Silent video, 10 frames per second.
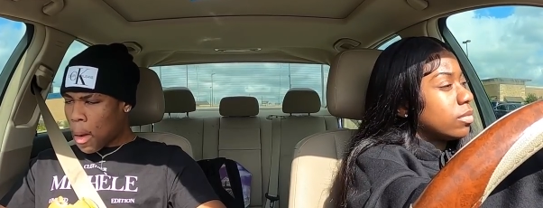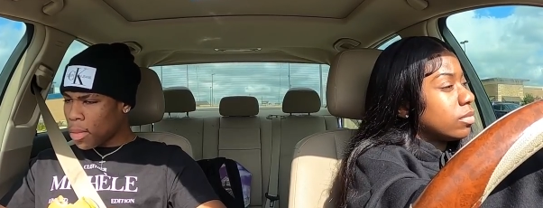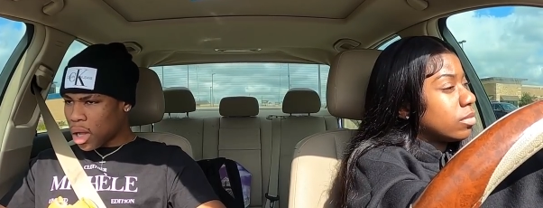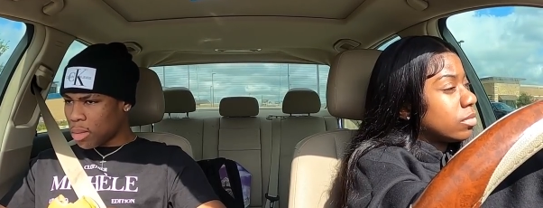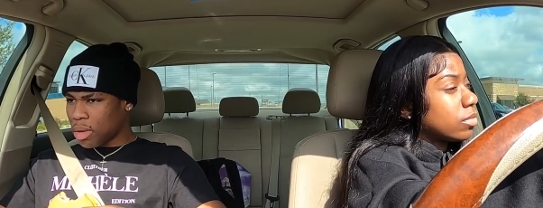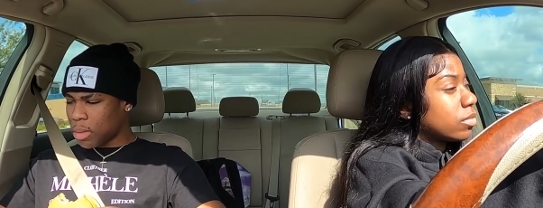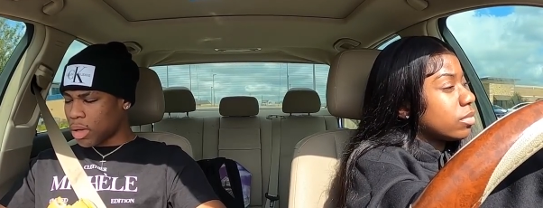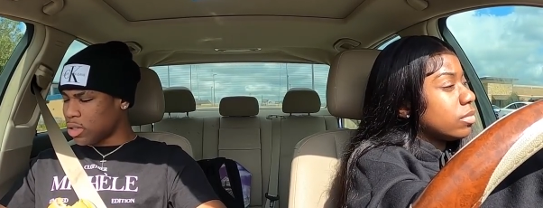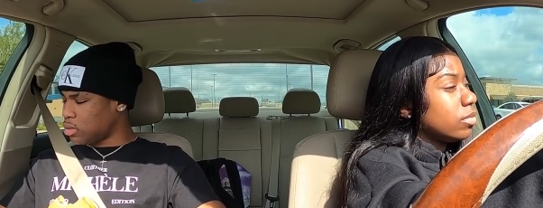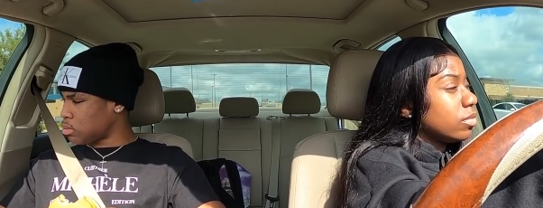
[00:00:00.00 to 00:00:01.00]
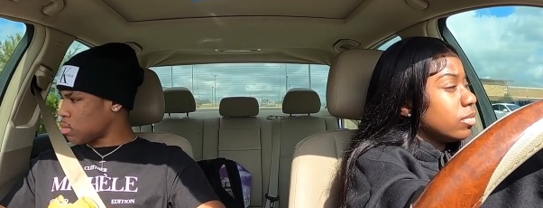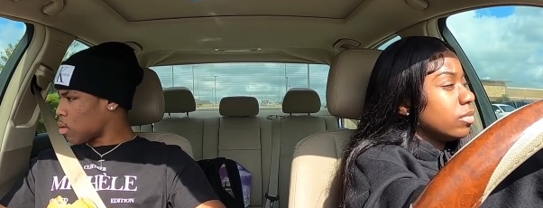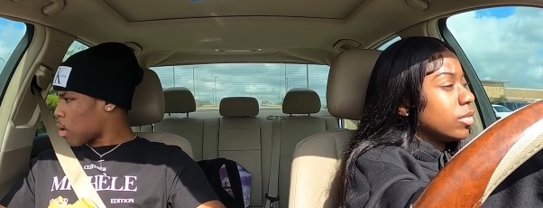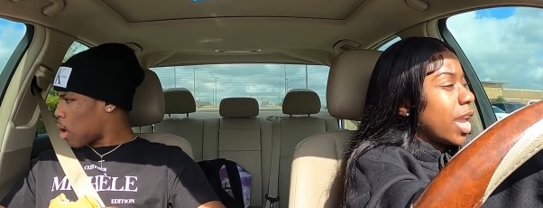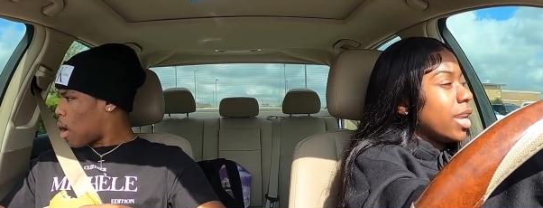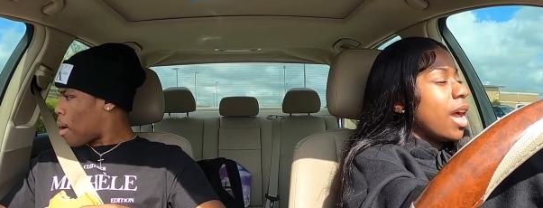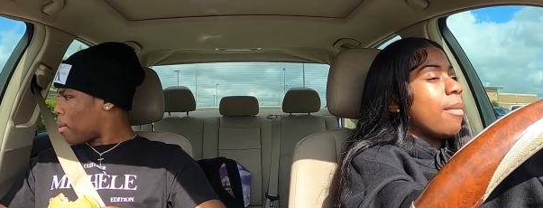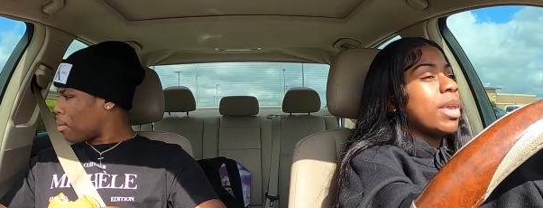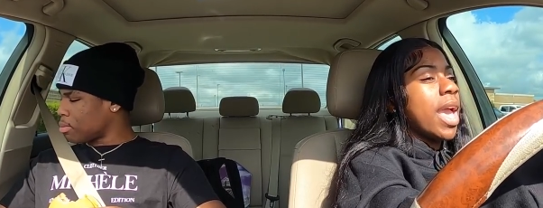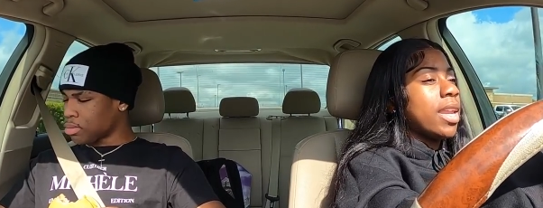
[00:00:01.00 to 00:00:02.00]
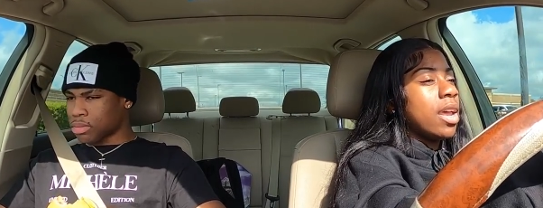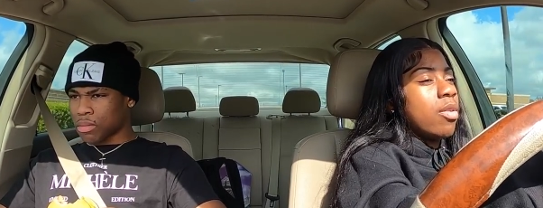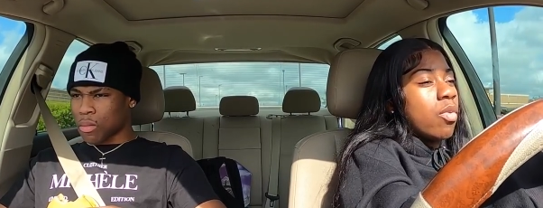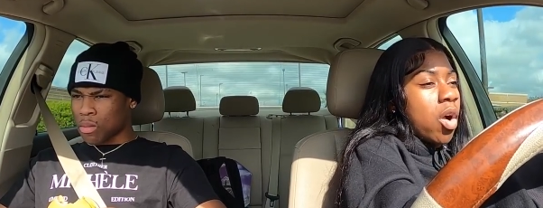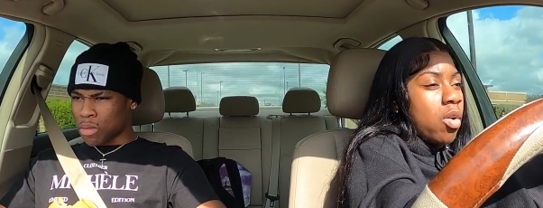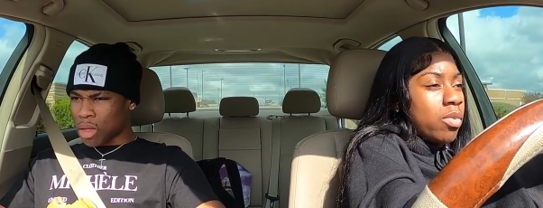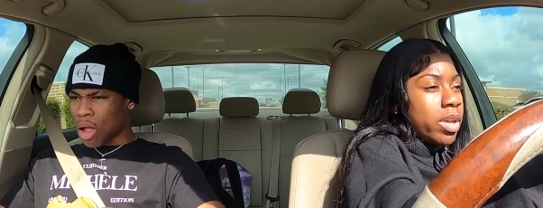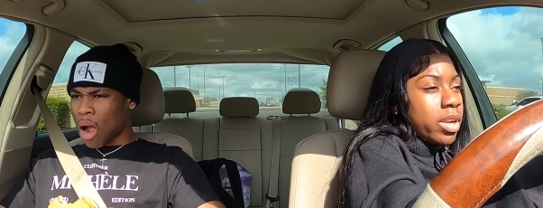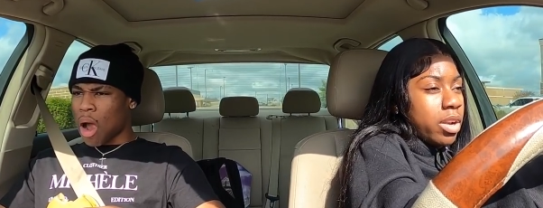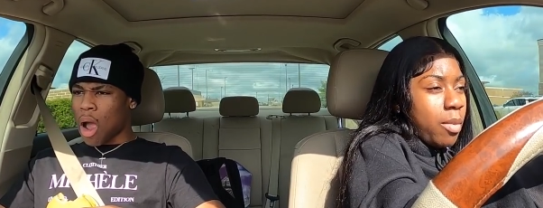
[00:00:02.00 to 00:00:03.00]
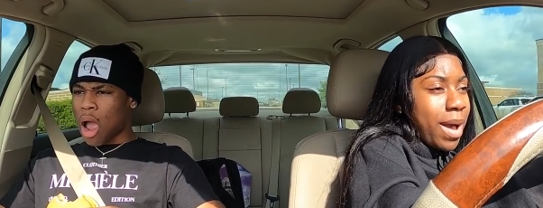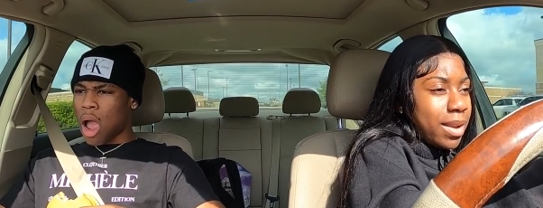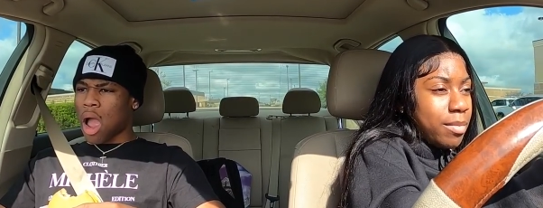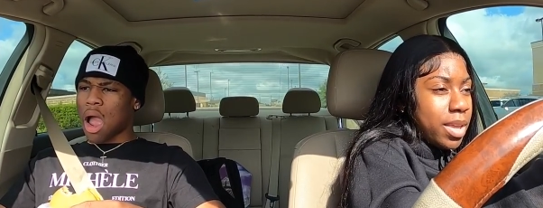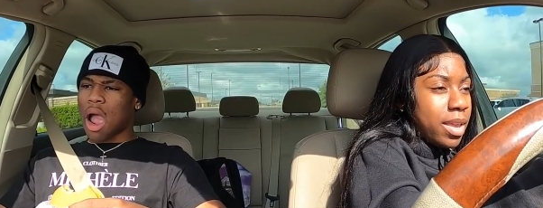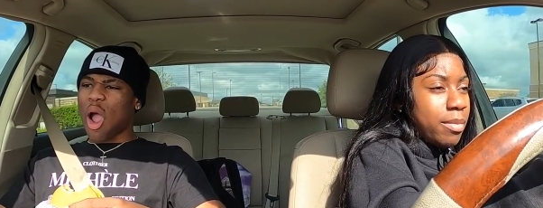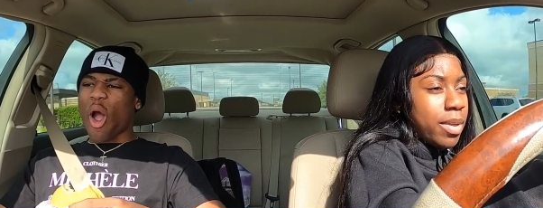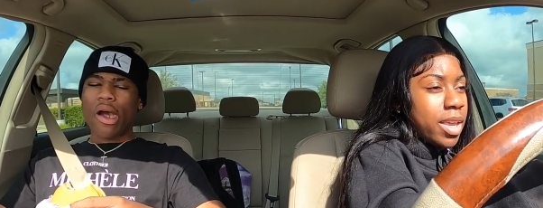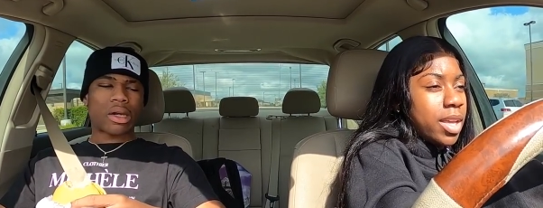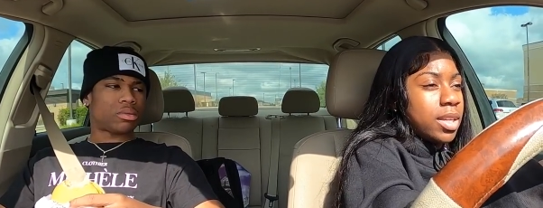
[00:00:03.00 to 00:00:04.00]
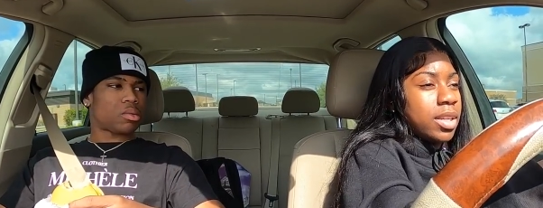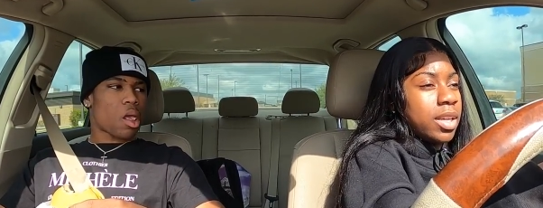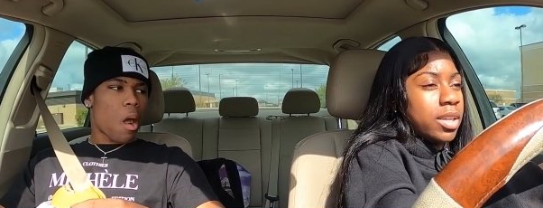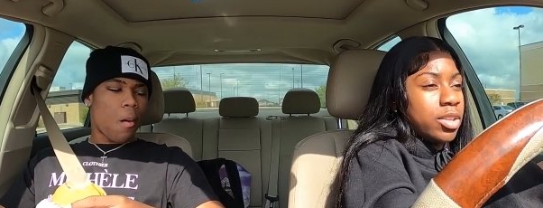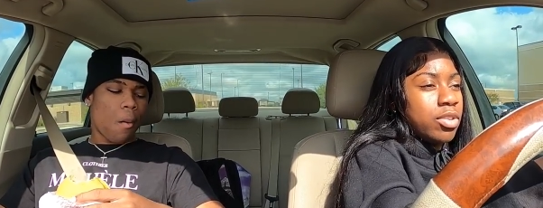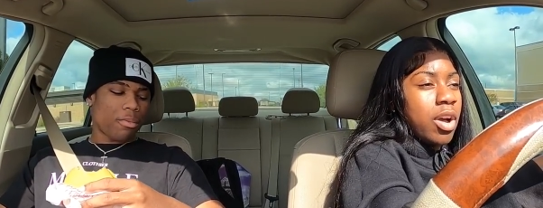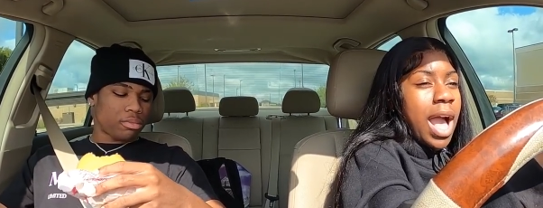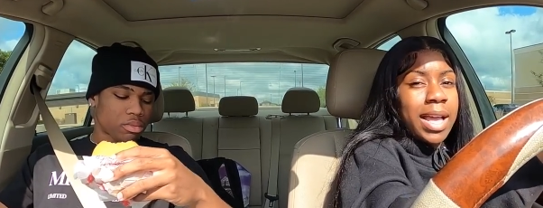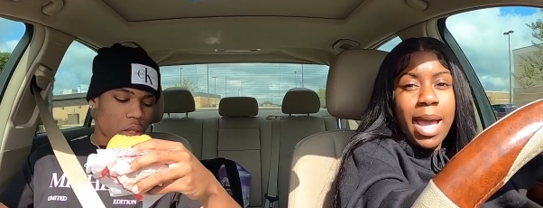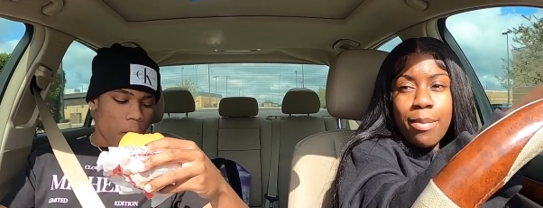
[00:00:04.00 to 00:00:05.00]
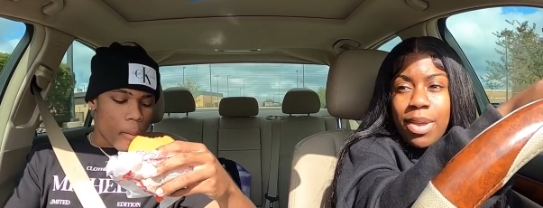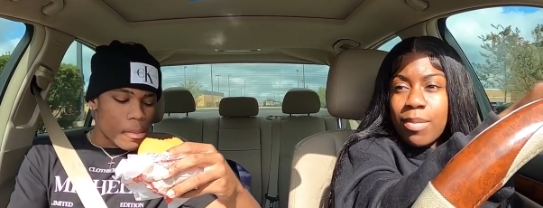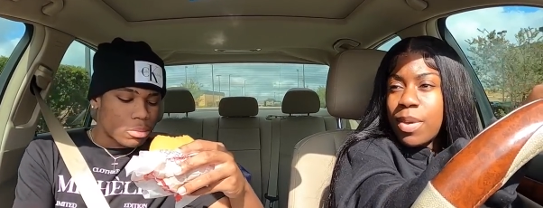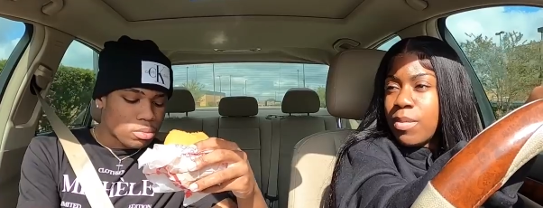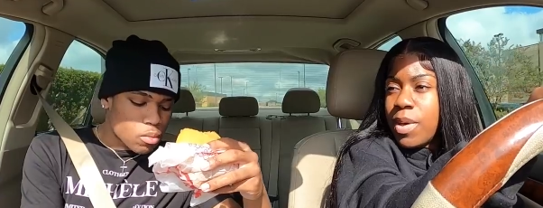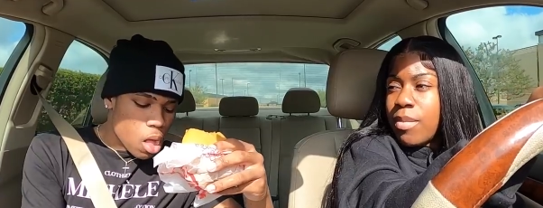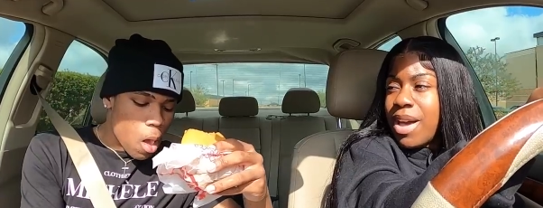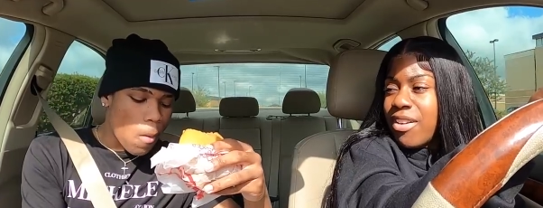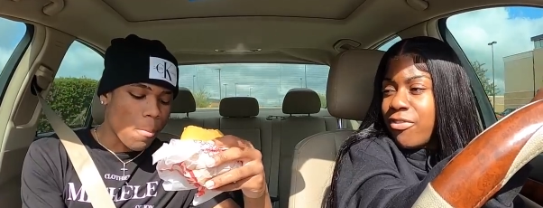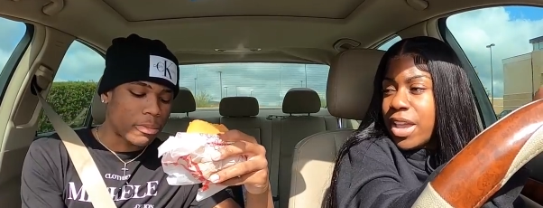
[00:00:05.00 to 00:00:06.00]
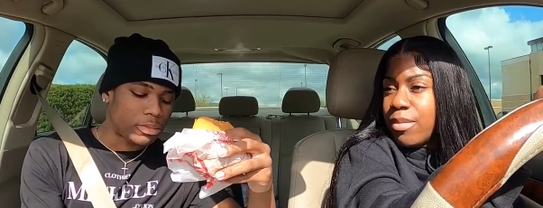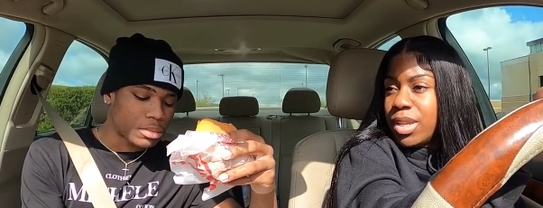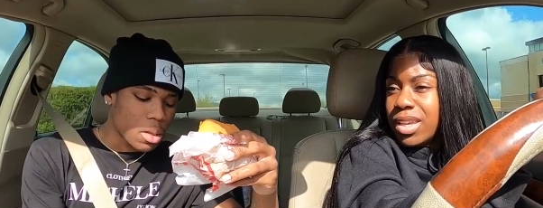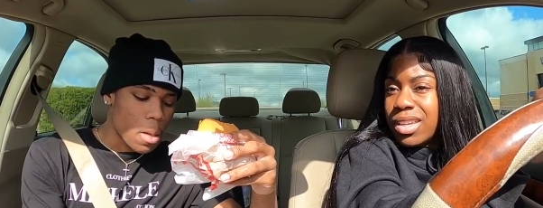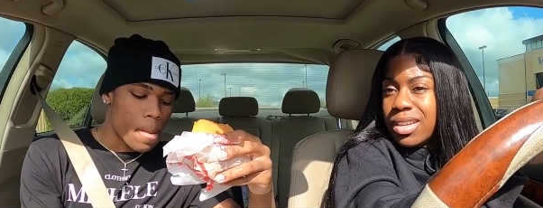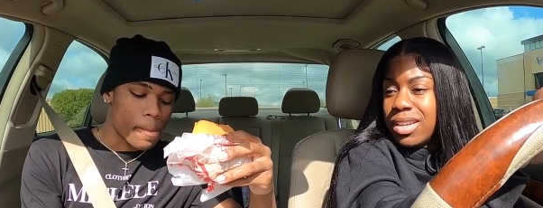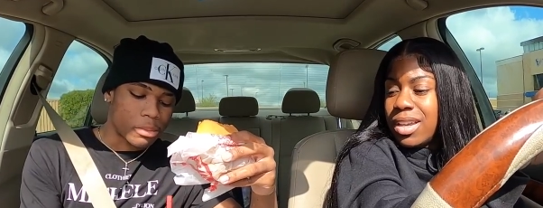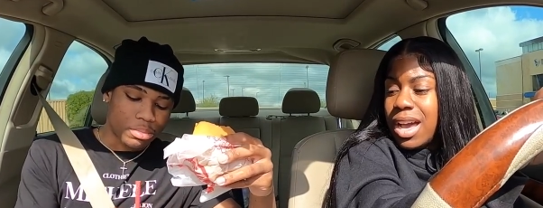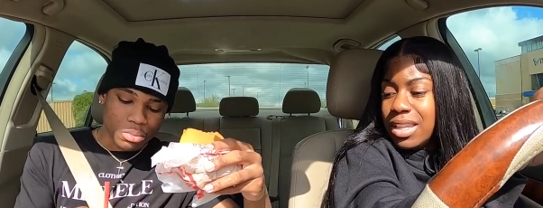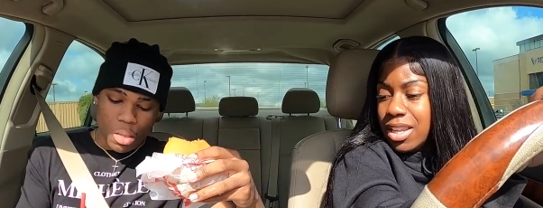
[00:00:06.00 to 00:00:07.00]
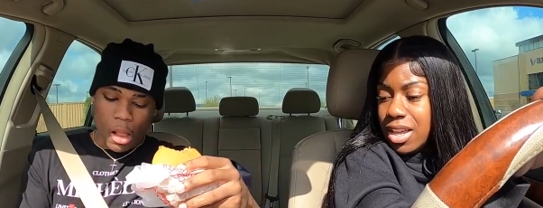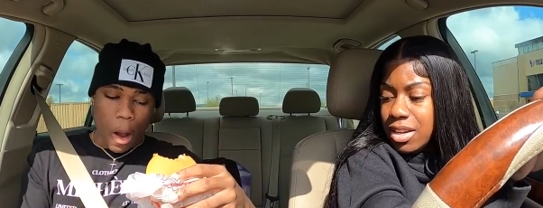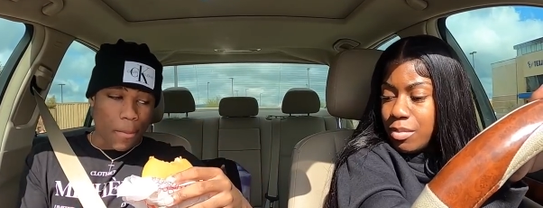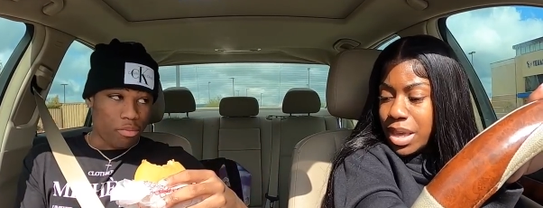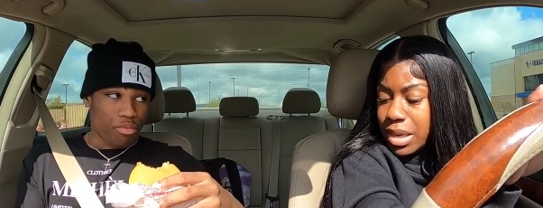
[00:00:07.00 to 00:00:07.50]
Speaker 1: I'm not a big person.
Speaker 2: Ain't no, I mean, ain't nothing wrong with nobody being big or nothing. You know, I got big people in my family. I love the